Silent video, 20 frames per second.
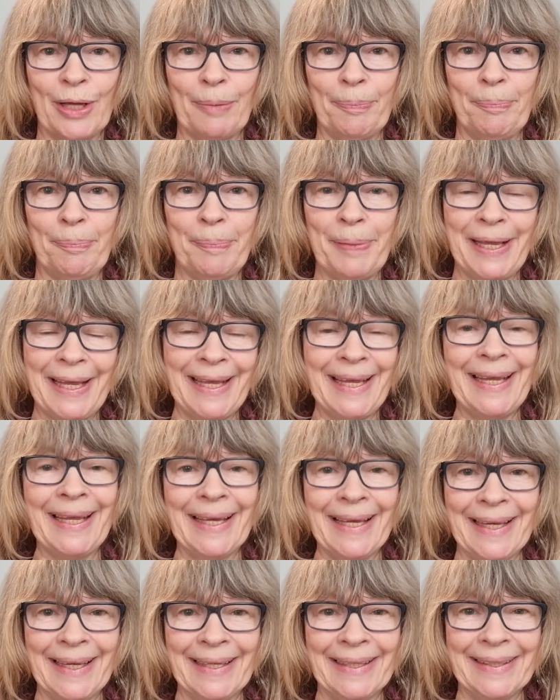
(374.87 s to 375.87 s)

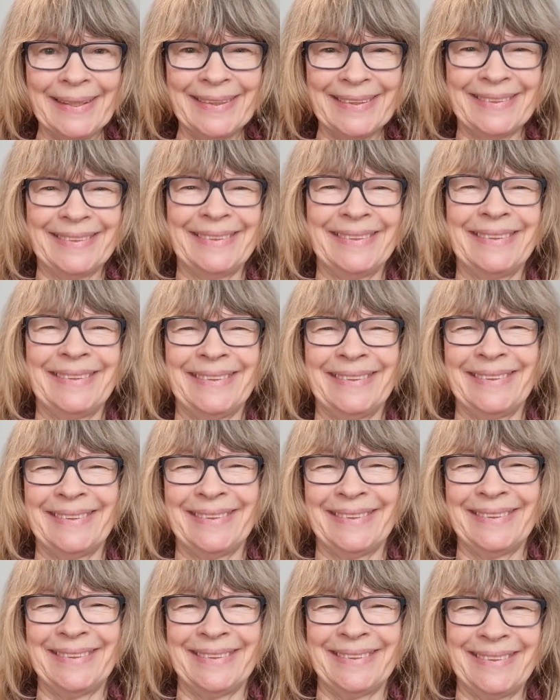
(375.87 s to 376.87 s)
appear.
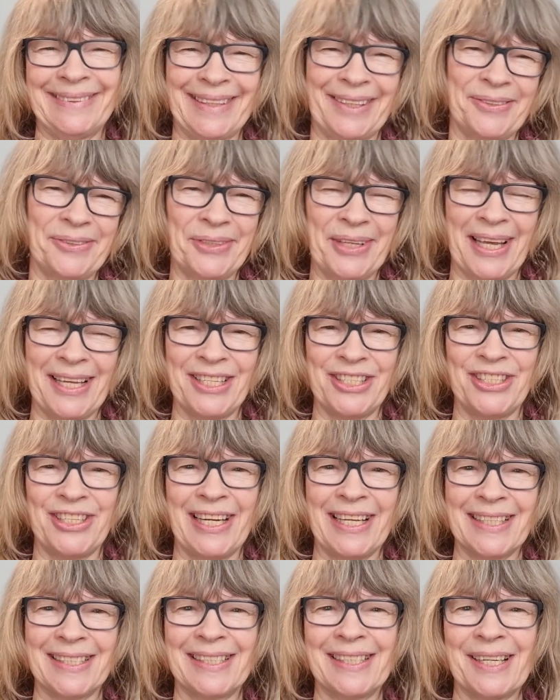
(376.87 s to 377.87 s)
I'll catch you
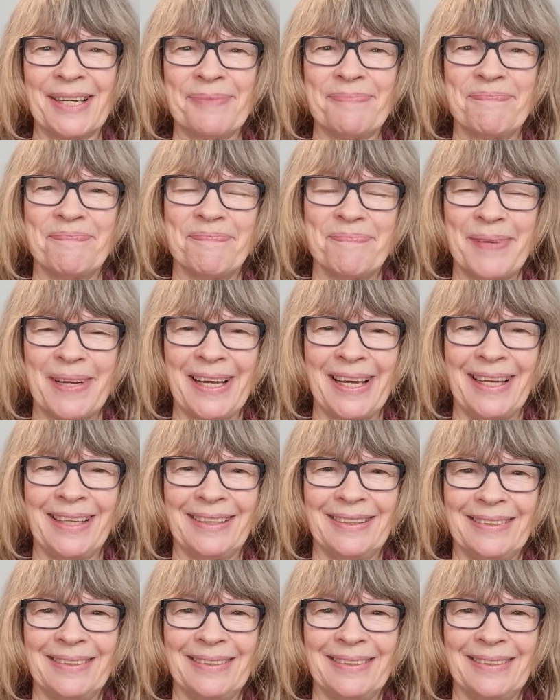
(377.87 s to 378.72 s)
next time. Bye.